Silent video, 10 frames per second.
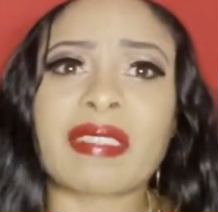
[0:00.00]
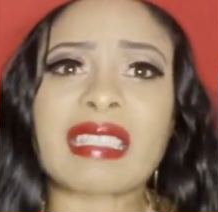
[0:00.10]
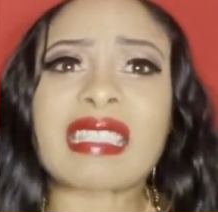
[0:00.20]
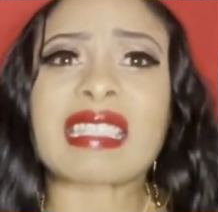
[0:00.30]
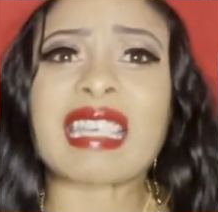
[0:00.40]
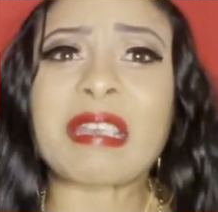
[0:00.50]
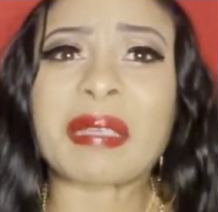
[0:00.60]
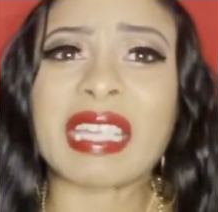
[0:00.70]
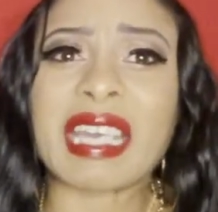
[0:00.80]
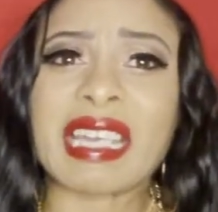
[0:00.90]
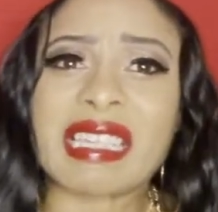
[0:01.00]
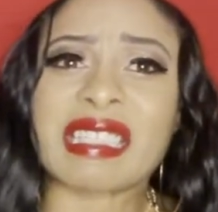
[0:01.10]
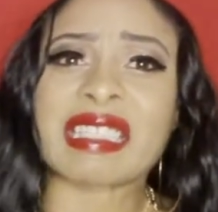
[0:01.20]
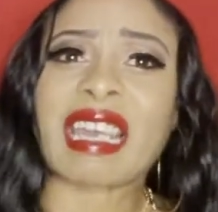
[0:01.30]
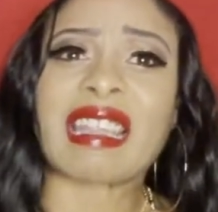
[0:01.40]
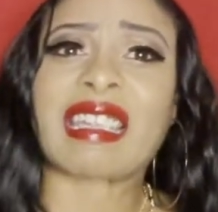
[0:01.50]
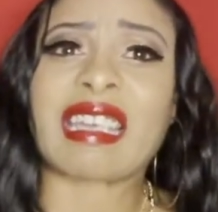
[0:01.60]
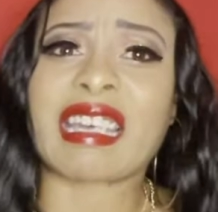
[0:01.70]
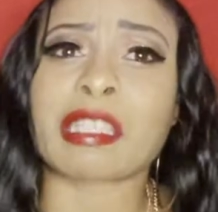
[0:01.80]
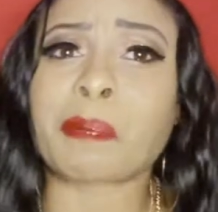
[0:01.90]
scheming ass, scathing
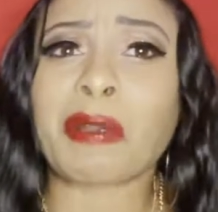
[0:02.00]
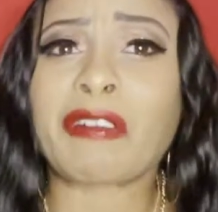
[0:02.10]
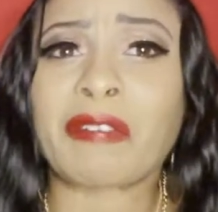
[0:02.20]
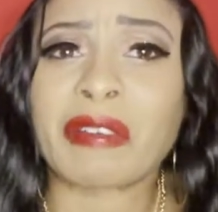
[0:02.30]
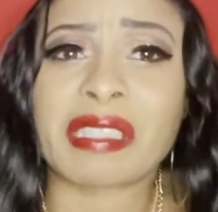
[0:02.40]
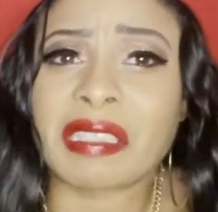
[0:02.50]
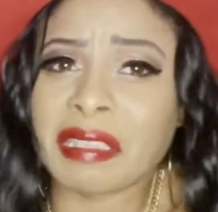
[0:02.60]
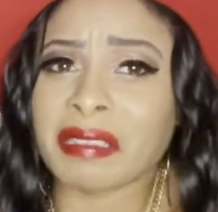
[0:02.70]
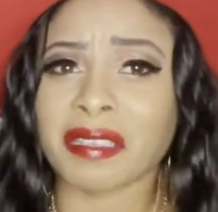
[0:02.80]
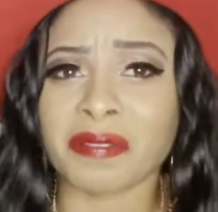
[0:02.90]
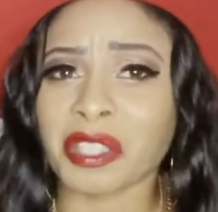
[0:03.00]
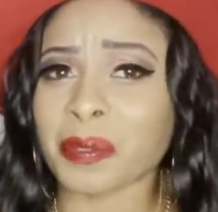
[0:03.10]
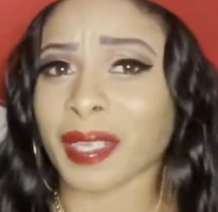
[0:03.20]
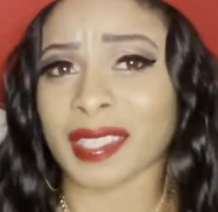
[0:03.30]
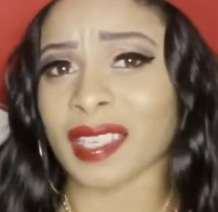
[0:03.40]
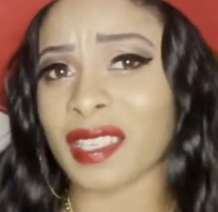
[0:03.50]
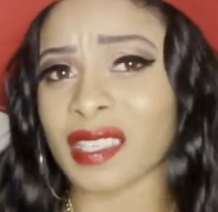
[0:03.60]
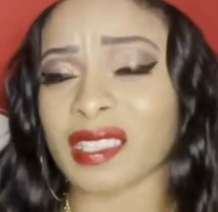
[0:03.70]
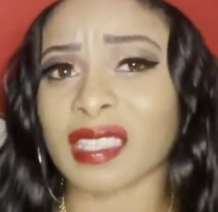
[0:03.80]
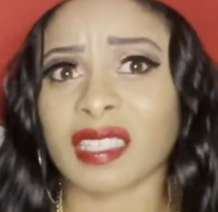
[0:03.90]
ass perverts need love too, I guess.
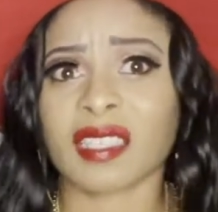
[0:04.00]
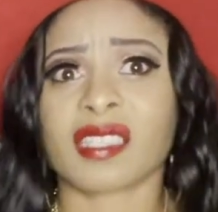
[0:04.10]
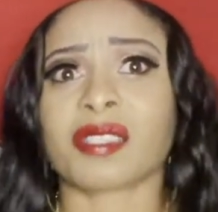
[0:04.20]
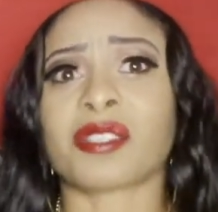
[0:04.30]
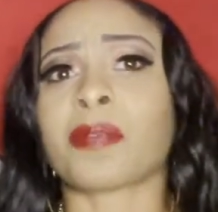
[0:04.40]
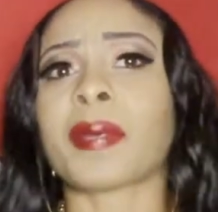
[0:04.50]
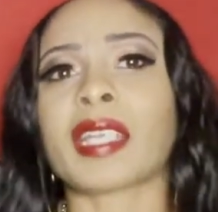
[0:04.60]
So some